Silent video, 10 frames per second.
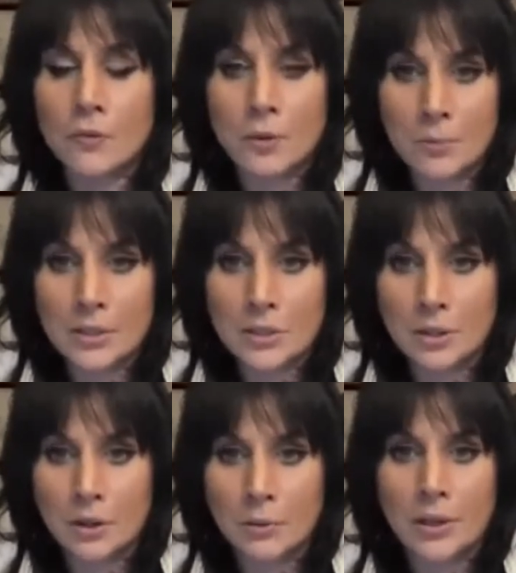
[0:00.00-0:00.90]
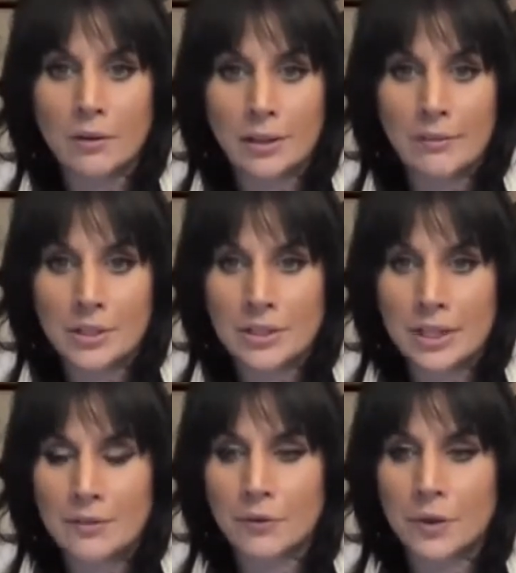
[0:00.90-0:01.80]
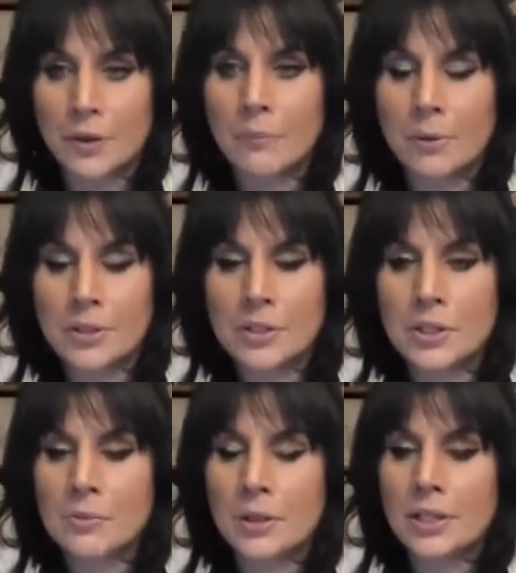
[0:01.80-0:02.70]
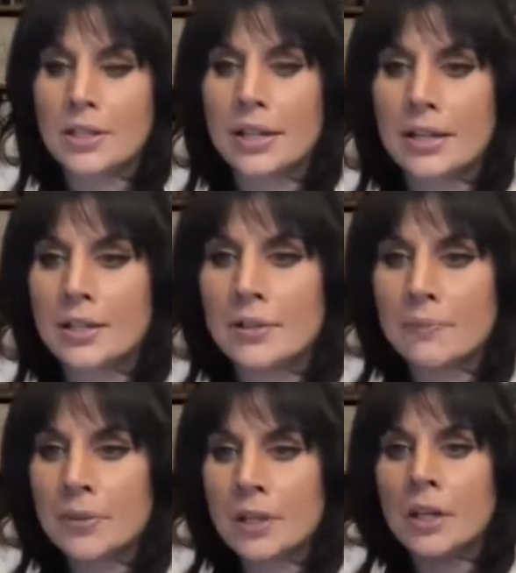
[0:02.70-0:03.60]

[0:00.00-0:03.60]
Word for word: a few months ago, and I'll get the date for you, but this is what it says.